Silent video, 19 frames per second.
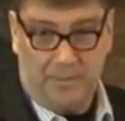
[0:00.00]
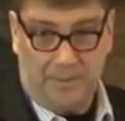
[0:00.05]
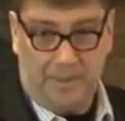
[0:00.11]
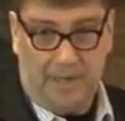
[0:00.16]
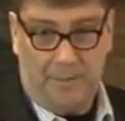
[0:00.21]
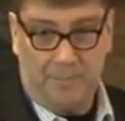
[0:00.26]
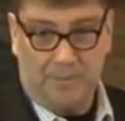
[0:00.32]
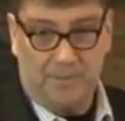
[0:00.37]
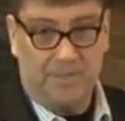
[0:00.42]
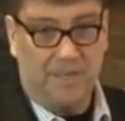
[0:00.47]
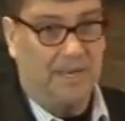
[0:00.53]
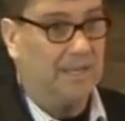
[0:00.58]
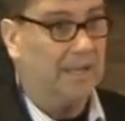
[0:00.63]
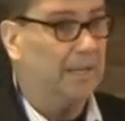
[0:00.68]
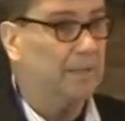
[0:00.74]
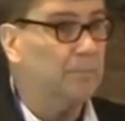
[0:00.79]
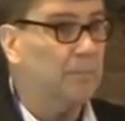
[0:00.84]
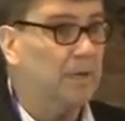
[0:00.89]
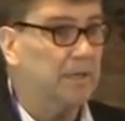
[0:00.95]
I mean, Apple's got a
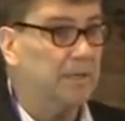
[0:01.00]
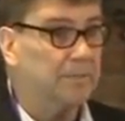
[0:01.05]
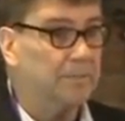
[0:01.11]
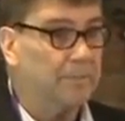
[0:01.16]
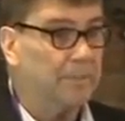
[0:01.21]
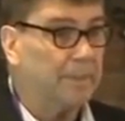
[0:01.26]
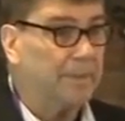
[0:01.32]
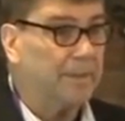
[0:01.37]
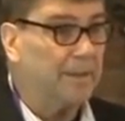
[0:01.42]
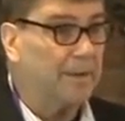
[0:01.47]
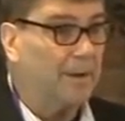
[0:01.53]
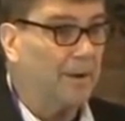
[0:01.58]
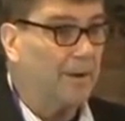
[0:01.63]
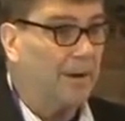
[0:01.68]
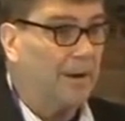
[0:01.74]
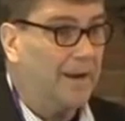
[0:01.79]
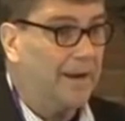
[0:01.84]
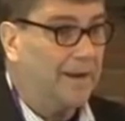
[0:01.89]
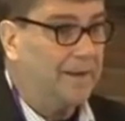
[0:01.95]
lot of money, you
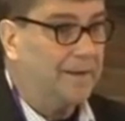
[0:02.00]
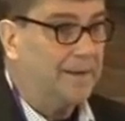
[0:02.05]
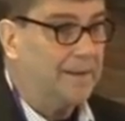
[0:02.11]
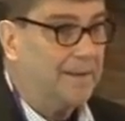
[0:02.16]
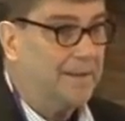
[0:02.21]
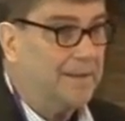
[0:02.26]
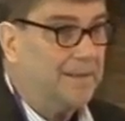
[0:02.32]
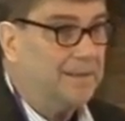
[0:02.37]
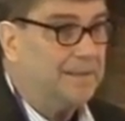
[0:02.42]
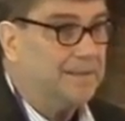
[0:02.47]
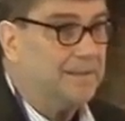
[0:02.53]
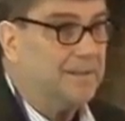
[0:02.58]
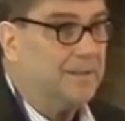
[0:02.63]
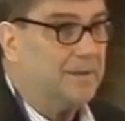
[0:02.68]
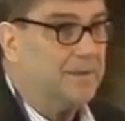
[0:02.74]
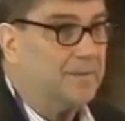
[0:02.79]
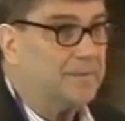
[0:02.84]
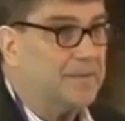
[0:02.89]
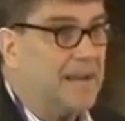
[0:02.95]
know, and, you
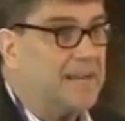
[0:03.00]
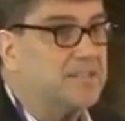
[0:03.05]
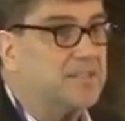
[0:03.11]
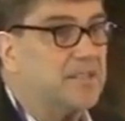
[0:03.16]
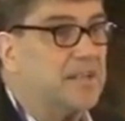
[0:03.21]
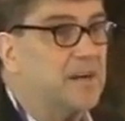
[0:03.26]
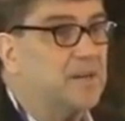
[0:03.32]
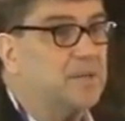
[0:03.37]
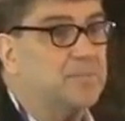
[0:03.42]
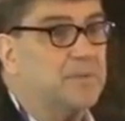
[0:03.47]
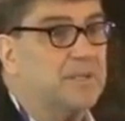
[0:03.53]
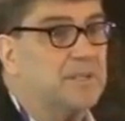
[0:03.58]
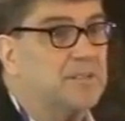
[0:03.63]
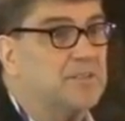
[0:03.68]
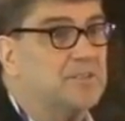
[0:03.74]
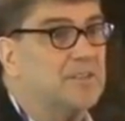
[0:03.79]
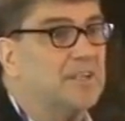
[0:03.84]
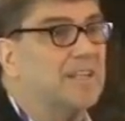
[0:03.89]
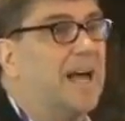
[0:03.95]
know, that scares me
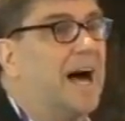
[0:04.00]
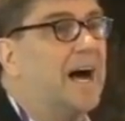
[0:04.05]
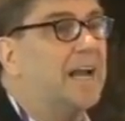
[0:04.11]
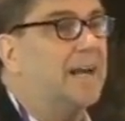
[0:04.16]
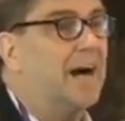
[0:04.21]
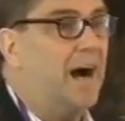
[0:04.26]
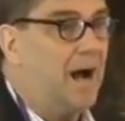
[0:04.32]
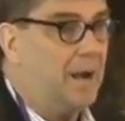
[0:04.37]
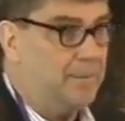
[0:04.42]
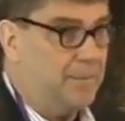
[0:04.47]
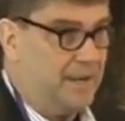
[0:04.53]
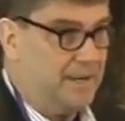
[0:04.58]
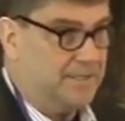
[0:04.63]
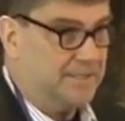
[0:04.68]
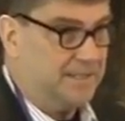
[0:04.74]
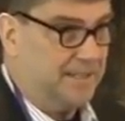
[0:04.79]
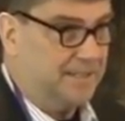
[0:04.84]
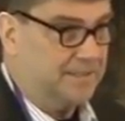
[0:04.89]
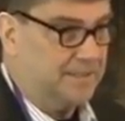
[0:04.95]
because there's a lot of
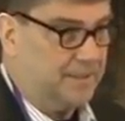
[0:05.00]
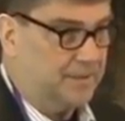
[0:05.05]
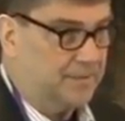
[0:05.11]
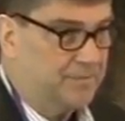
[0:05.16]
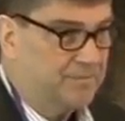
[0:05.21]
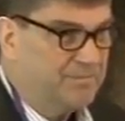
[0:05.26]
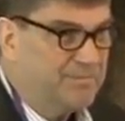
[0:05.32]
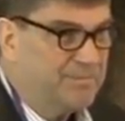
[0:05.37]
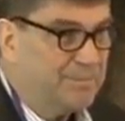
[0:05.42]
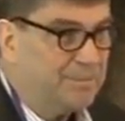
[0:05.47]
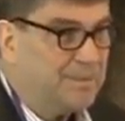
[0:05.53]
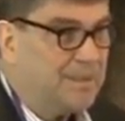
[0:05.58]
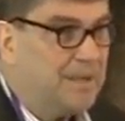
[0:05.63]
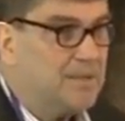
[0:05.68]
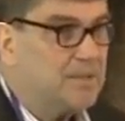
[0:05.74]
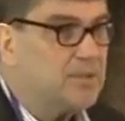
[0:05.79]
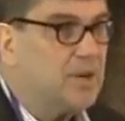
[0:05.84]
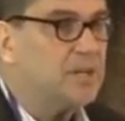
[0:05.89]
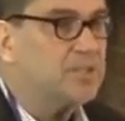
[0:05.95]
iPads out there.
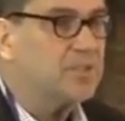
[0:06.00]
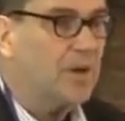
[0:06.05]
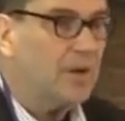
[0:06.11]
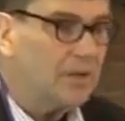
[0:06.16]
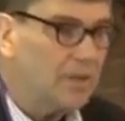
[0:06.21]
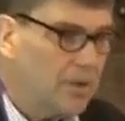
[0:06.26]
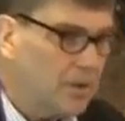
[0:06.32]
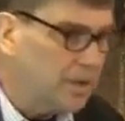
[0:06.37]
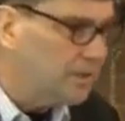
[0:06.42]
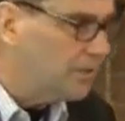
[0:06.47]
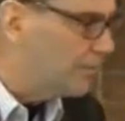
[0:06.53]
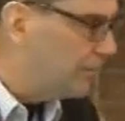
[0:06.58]
So I start looking